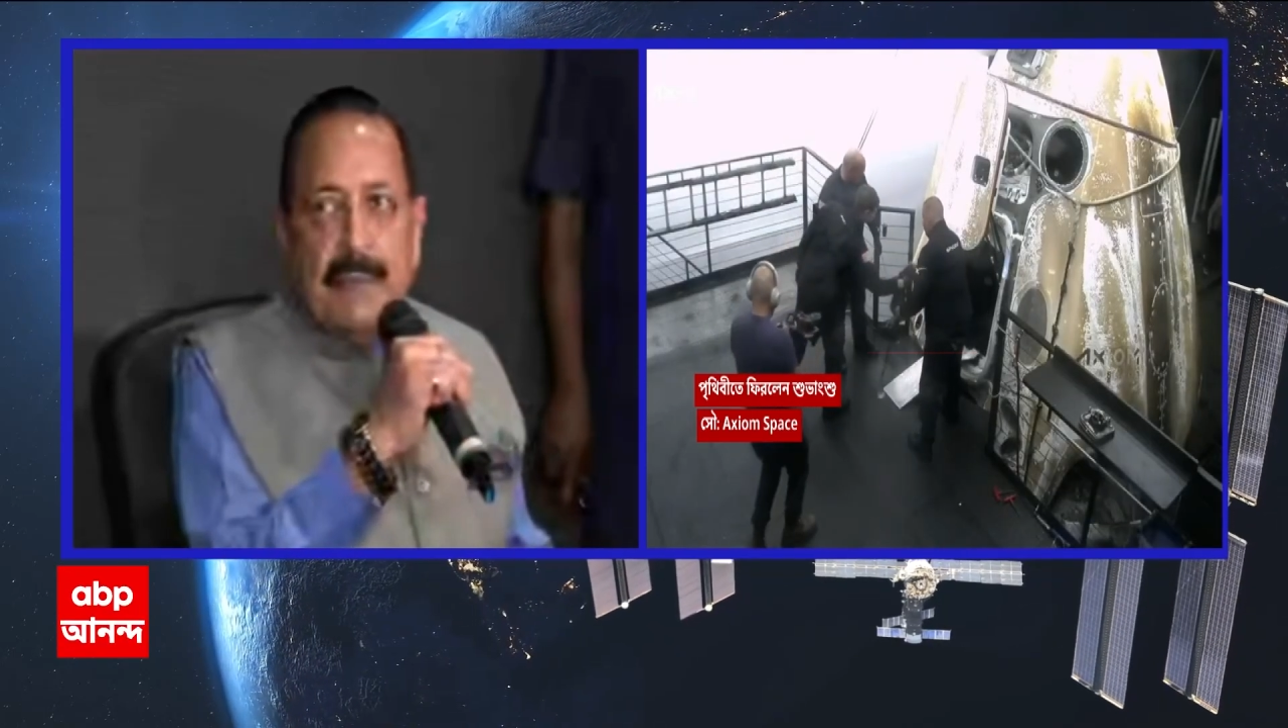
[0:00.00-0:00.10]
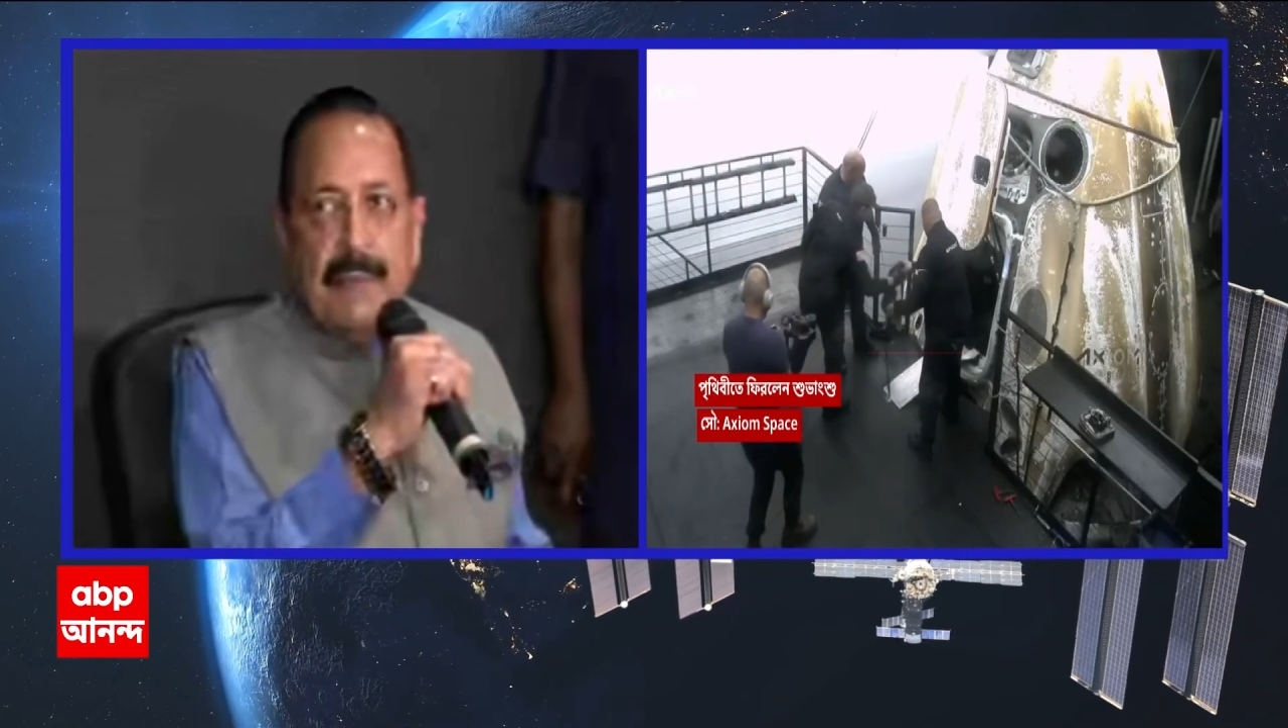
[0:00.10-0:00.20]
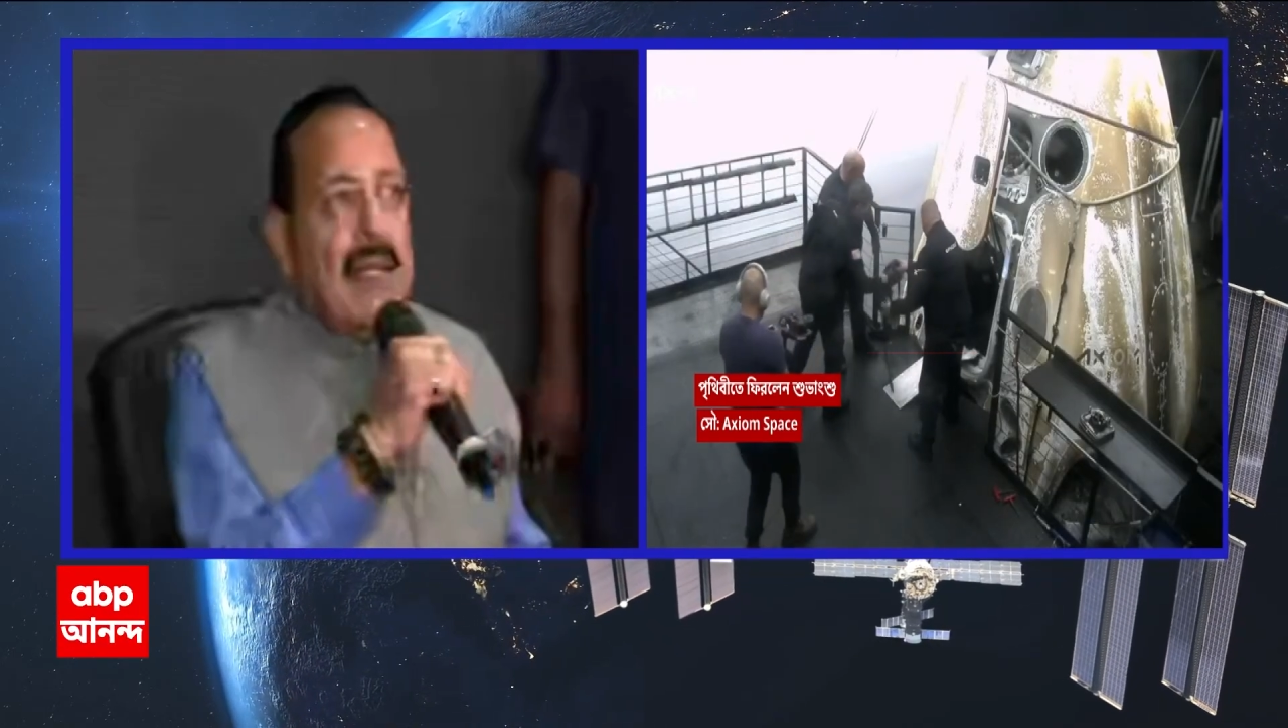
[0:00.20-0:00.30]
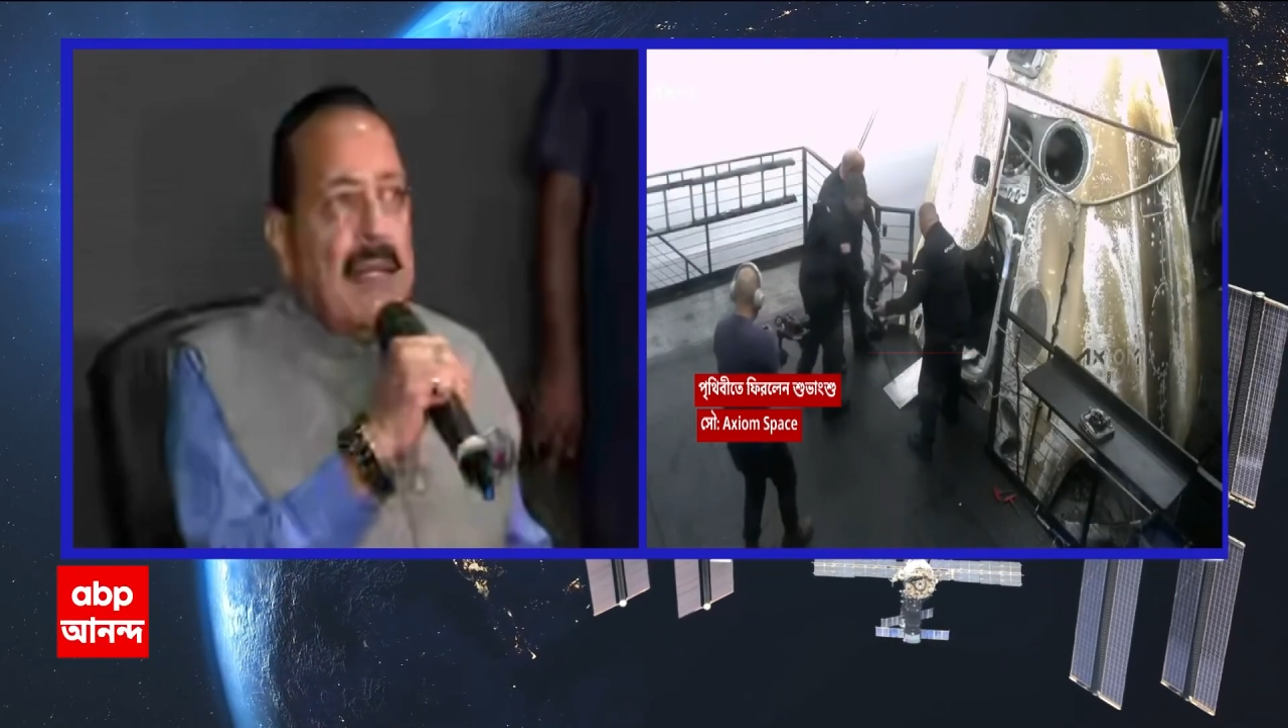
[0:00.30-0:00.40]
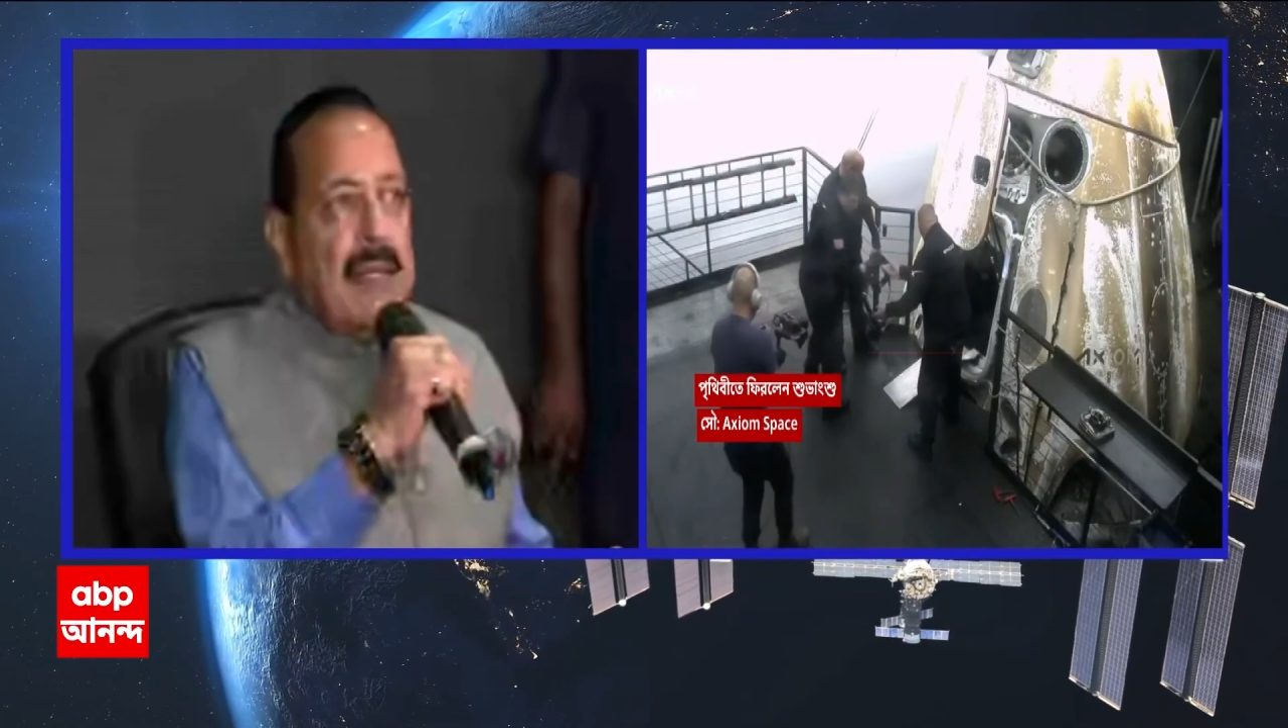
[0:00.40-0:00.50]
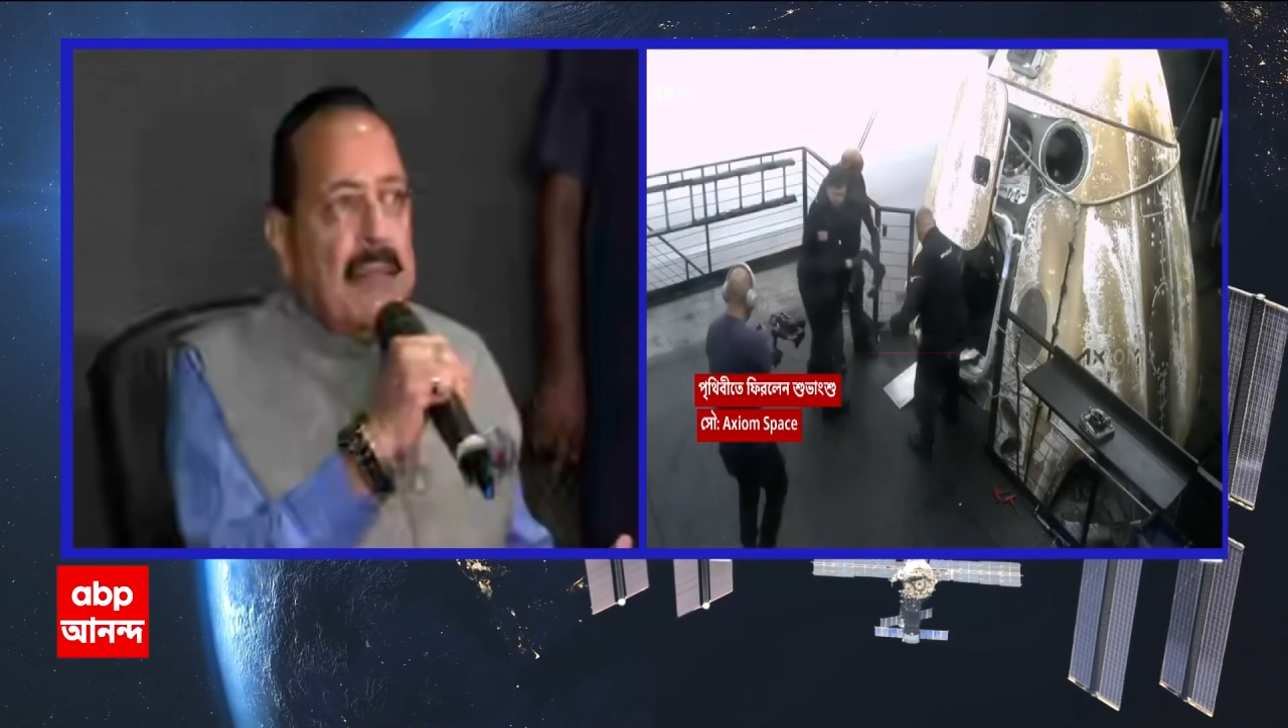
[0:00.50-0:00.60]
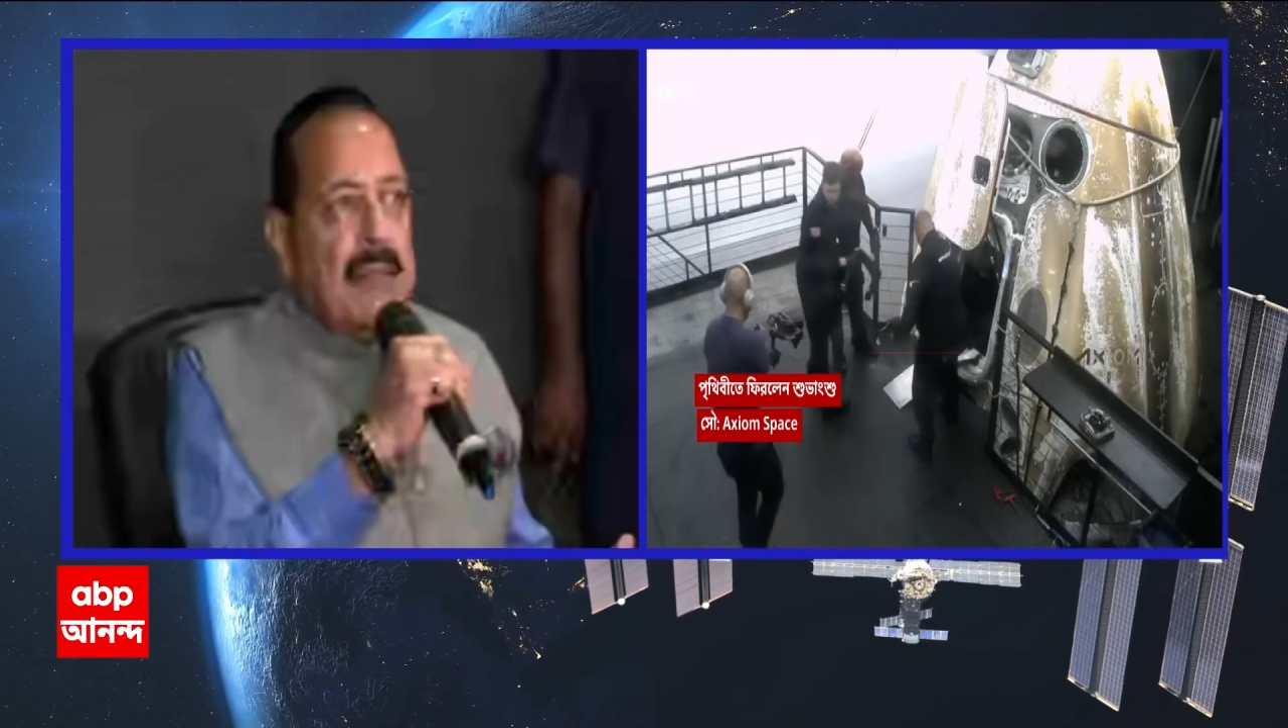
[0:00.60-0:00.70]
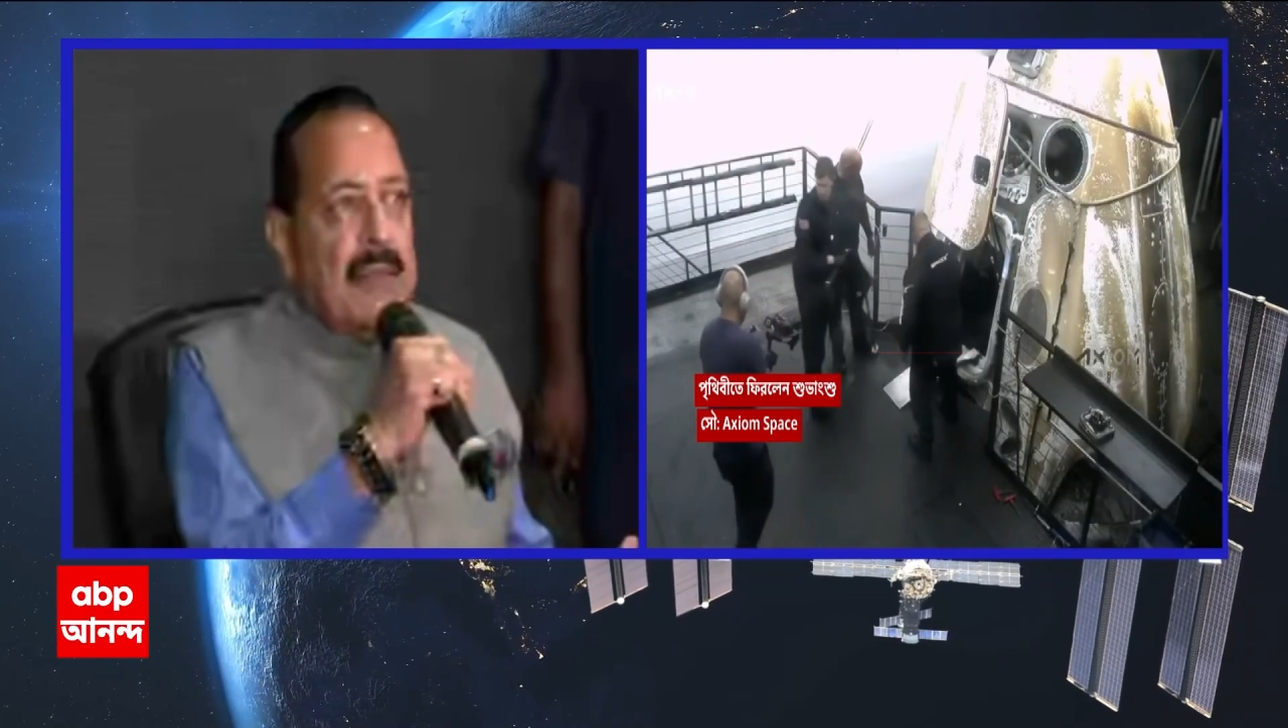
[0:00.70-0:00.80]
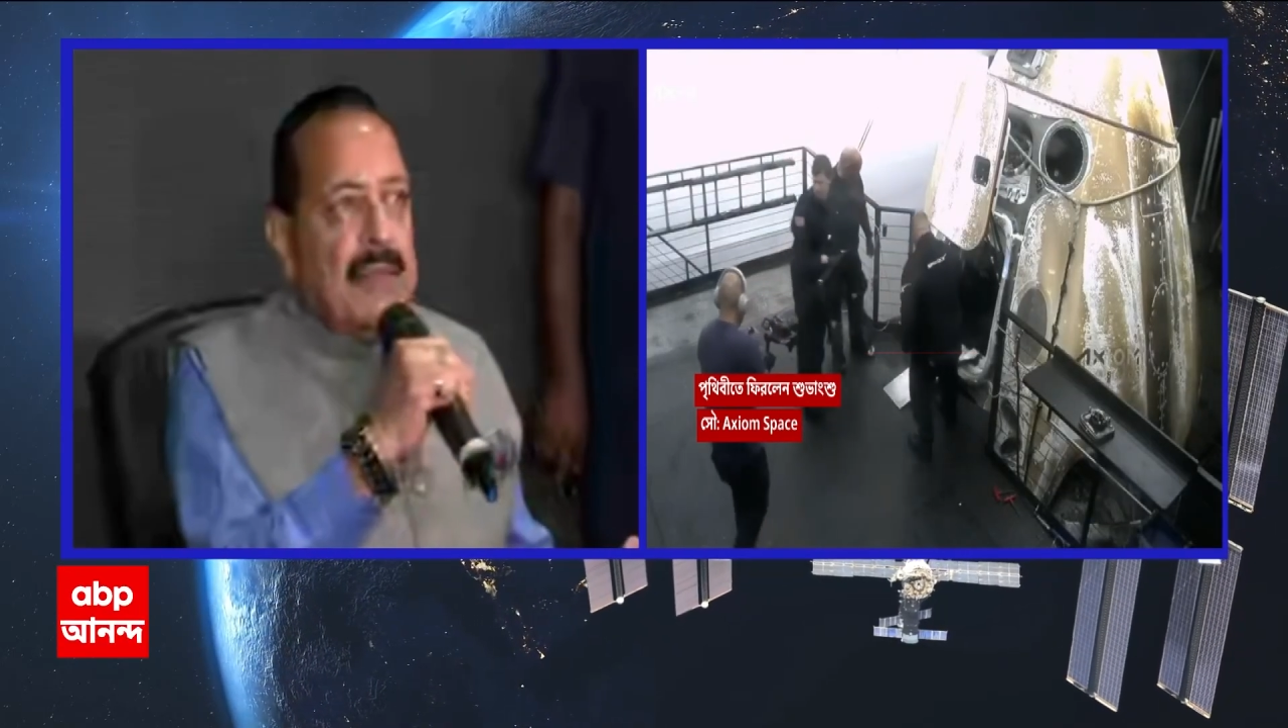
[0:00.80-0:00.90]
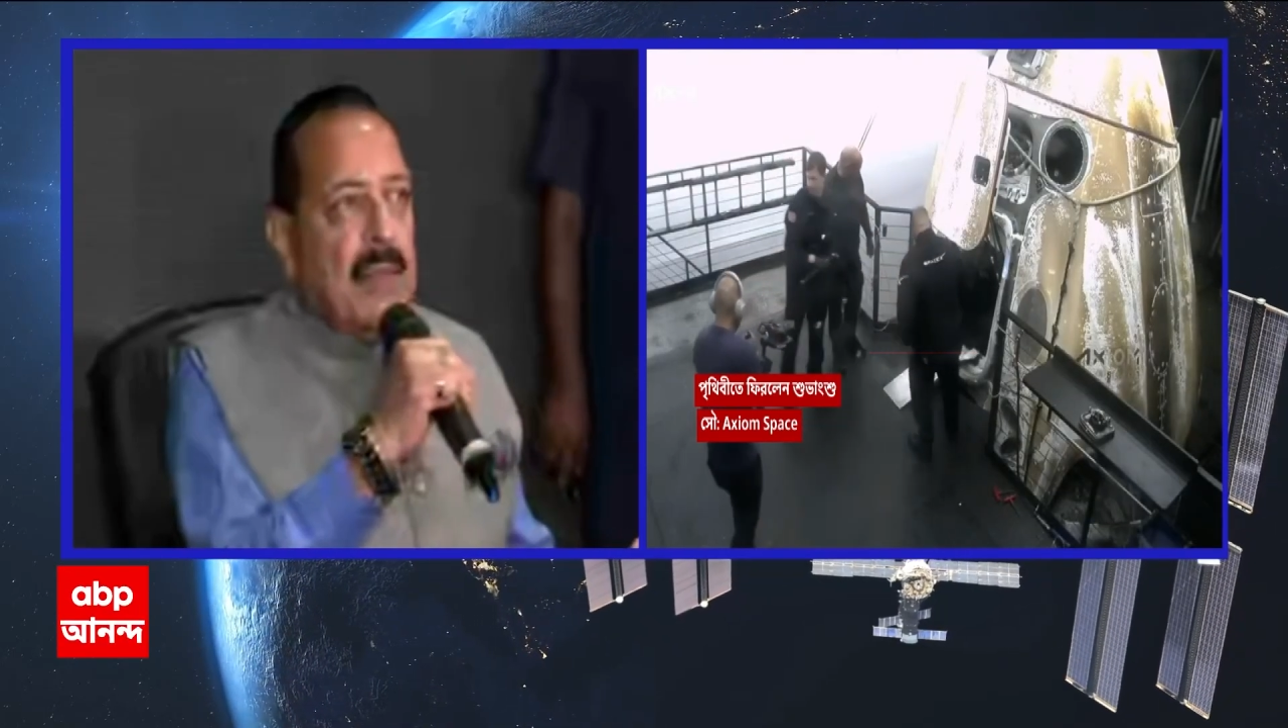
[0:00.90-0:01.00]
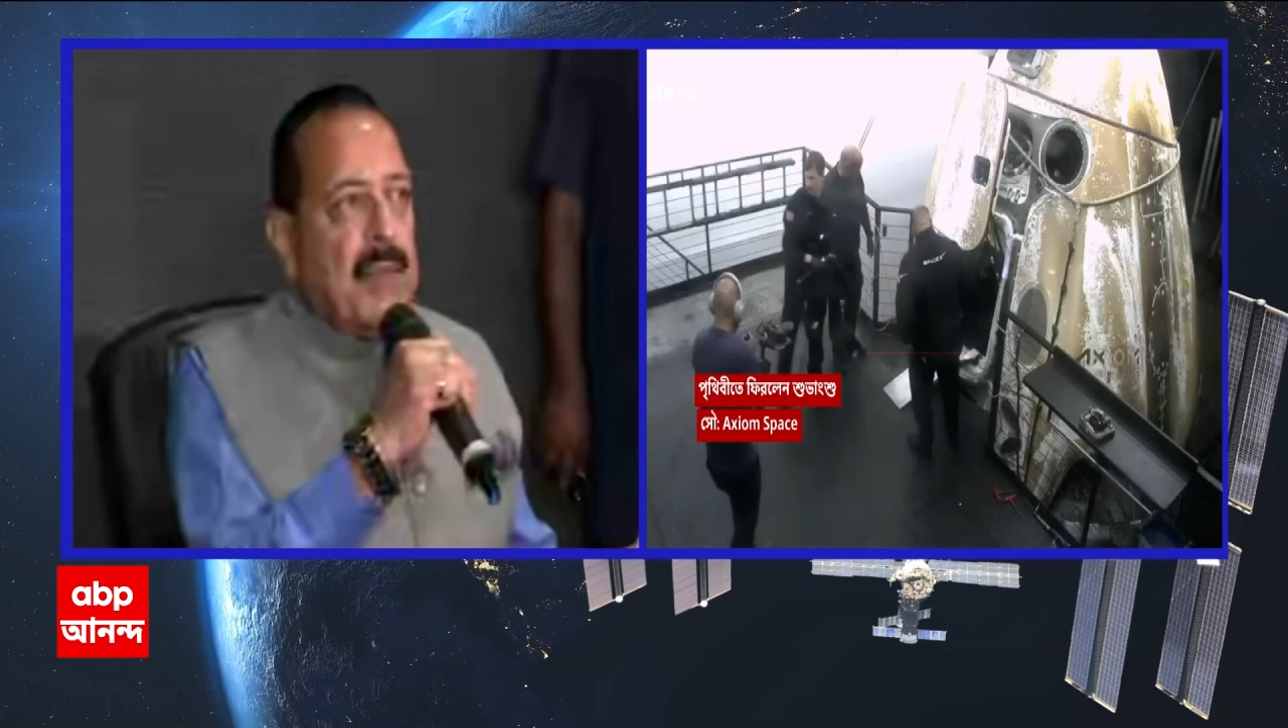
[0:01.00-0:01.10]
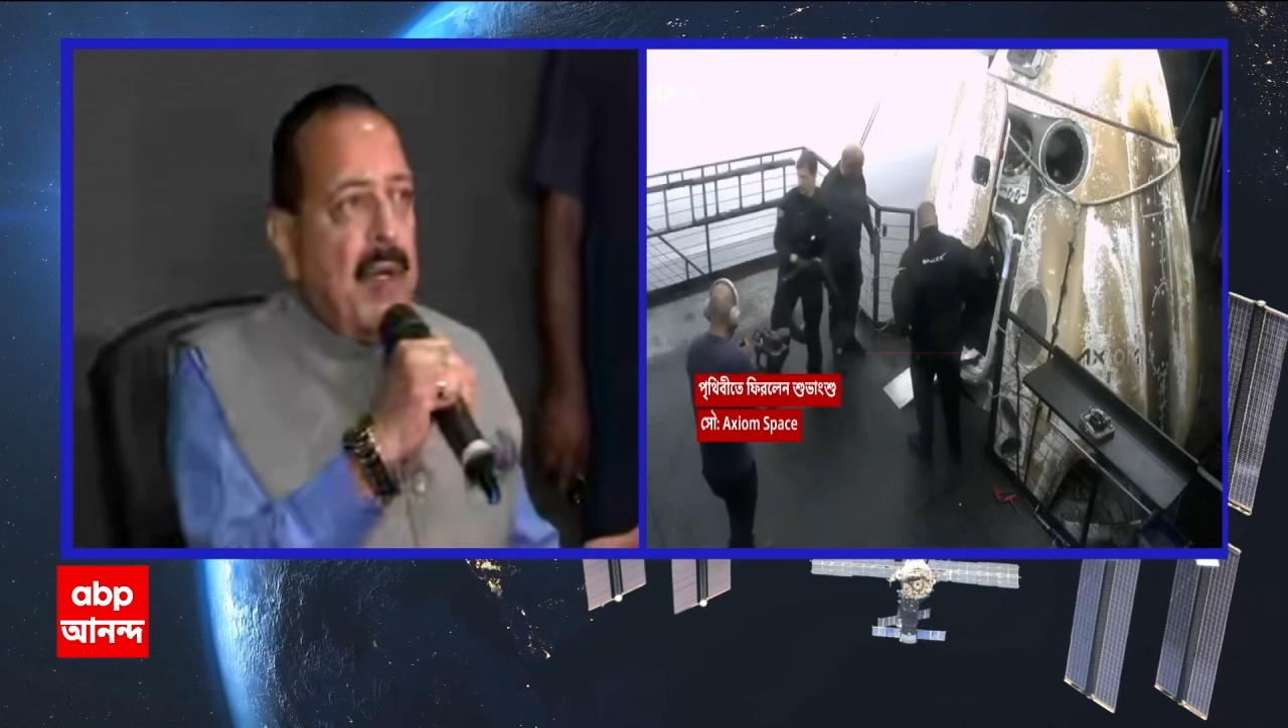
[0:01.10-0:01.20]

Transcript: And from